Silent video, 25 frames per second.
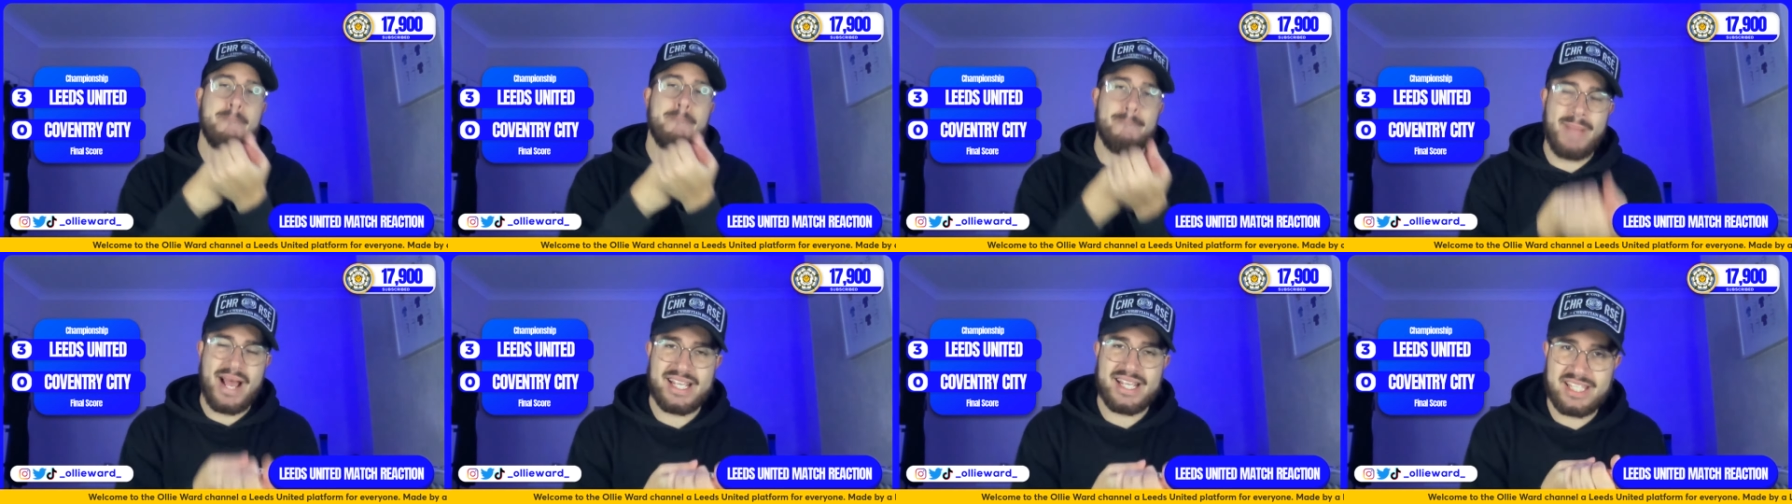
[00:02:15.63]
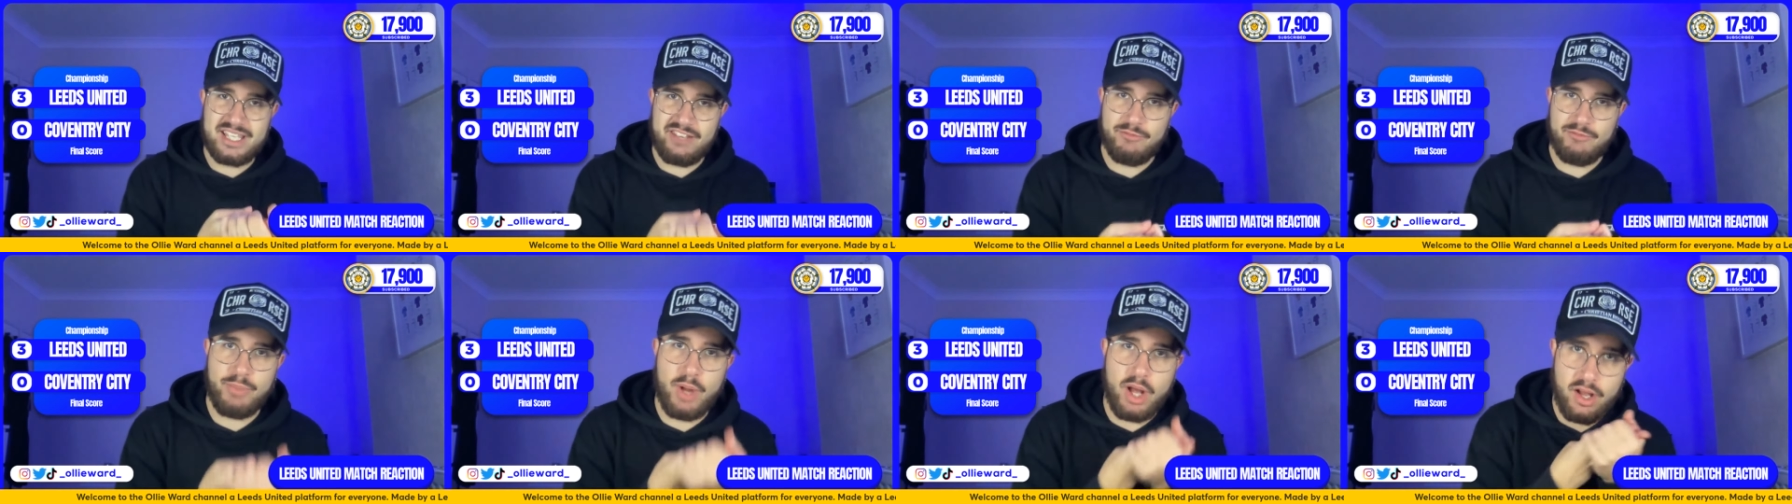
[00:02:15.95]

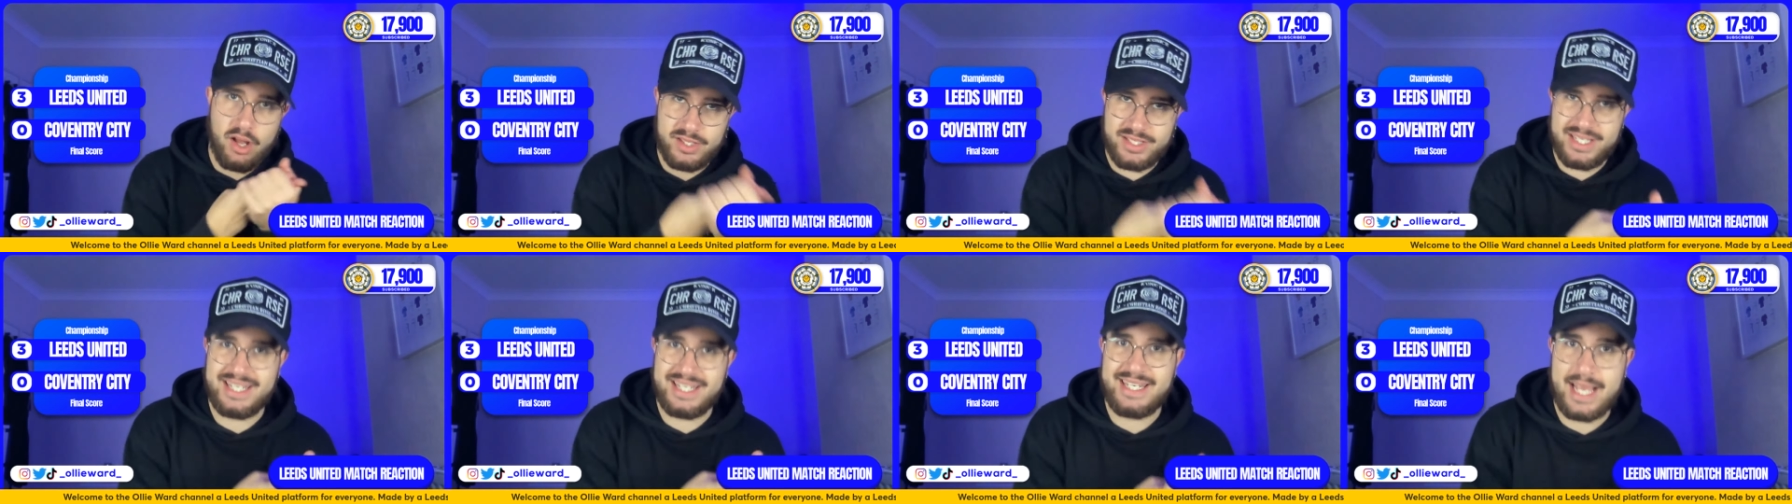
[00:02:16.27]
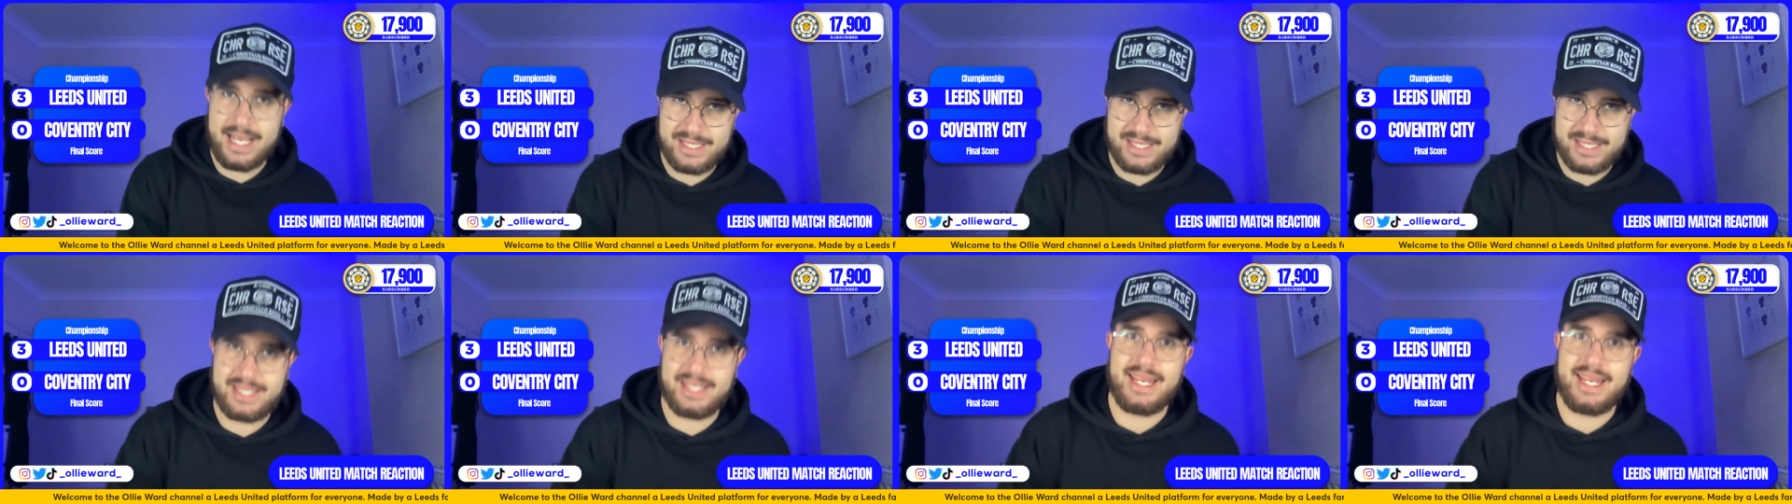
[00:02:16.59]
massive part in
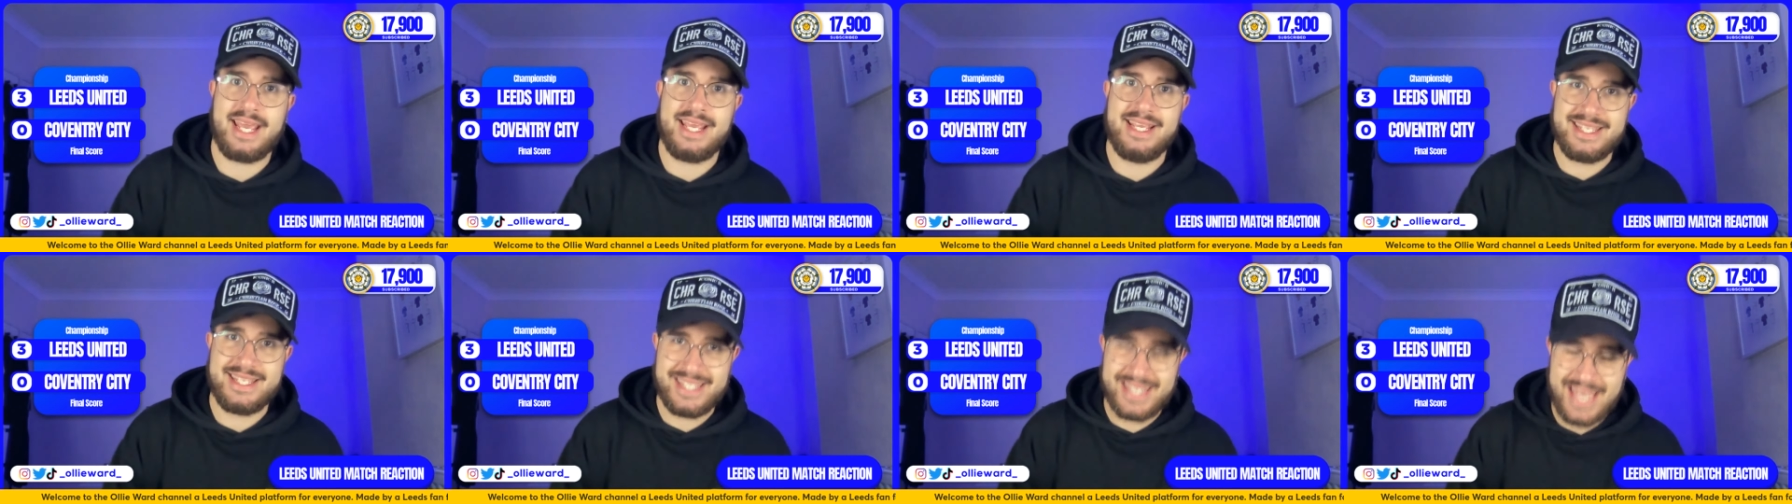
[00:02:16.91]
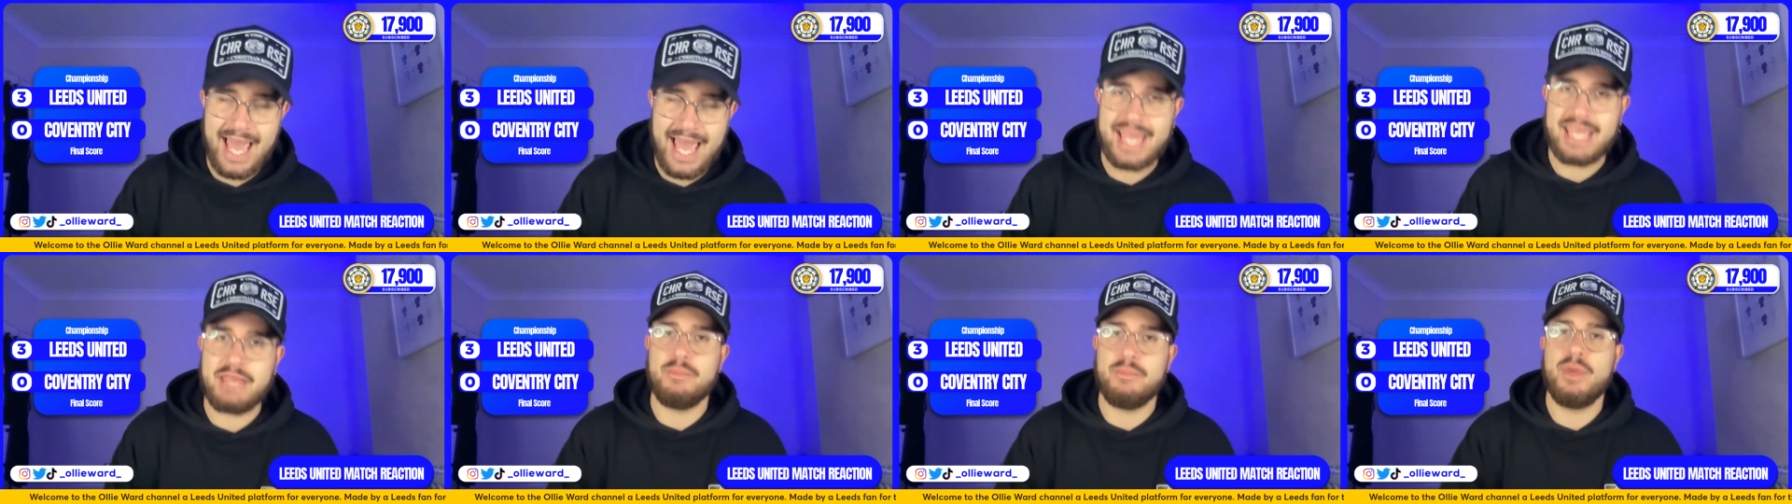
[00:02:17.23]
yesterday's
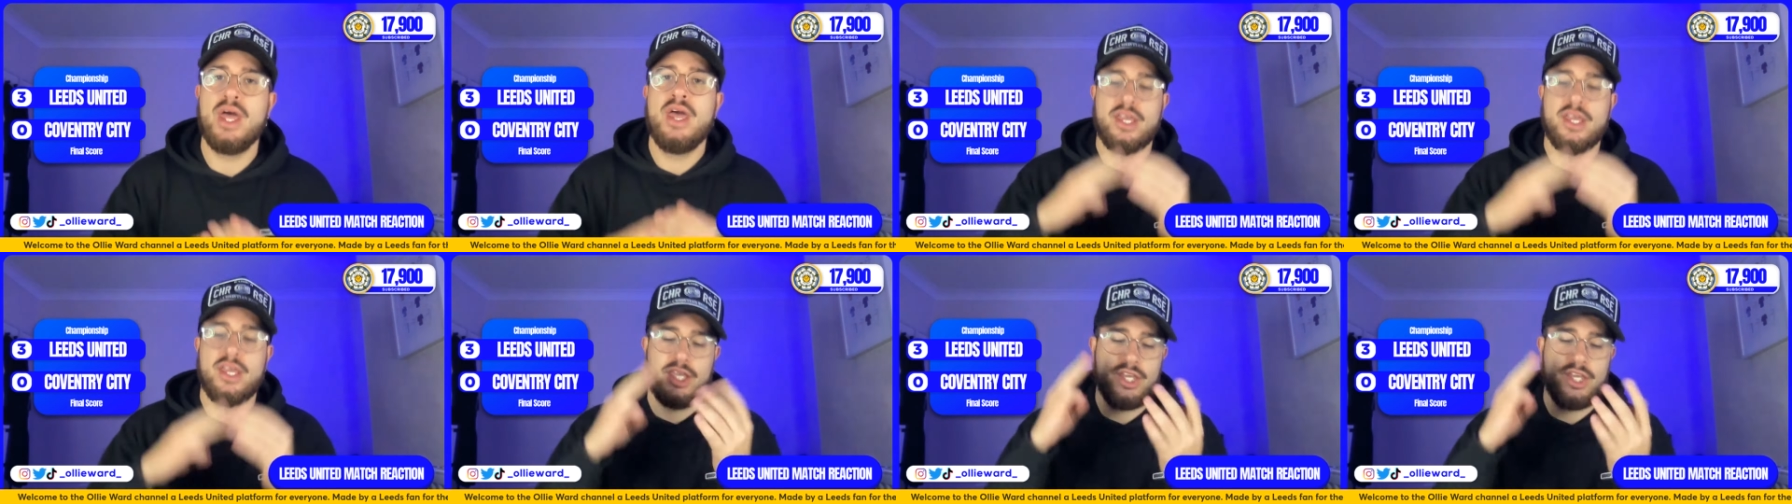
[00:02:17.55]
game.